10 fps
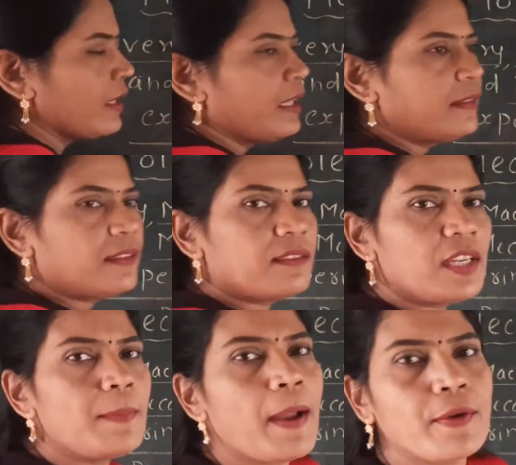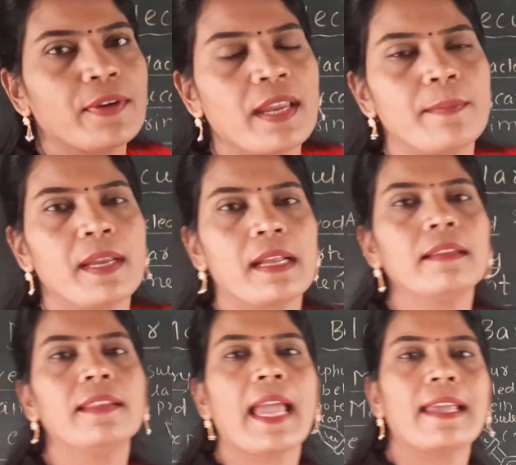These three
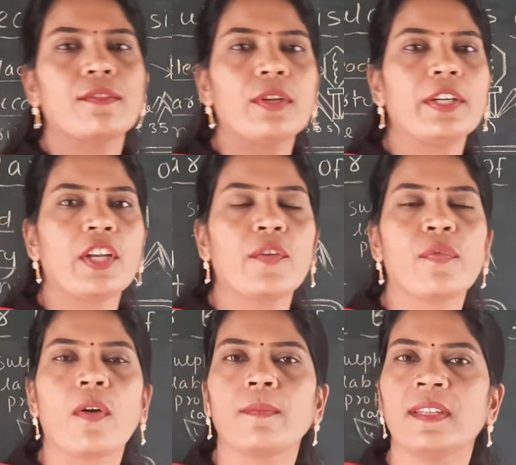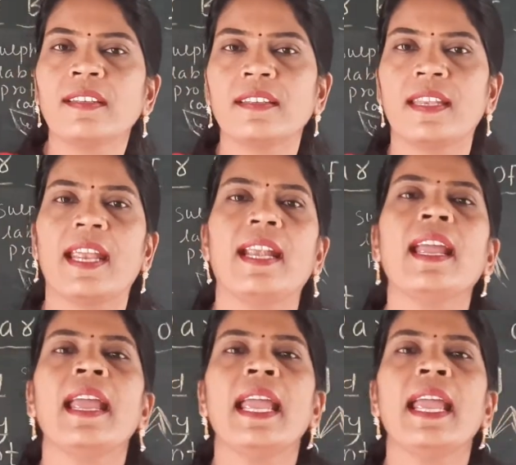biochemicals they isolated from this dead